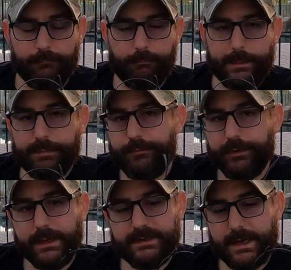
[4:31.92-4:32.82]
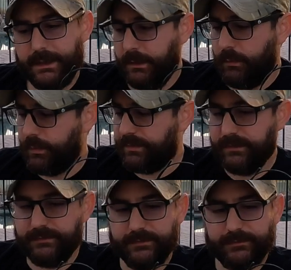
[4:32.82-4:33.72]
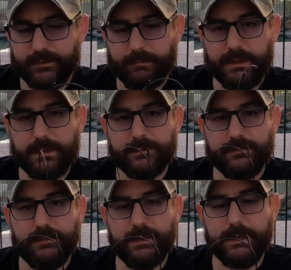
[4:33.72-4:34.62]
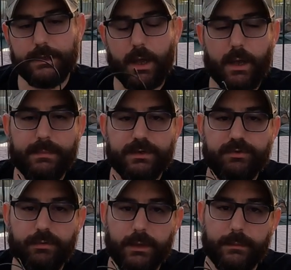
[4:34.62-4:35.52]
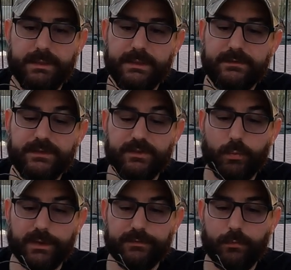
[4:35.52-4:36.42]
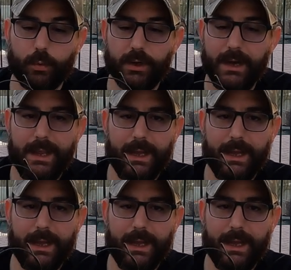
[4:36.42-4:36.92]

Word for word: My preferred antenna with this system is the Comet uh, BNC24.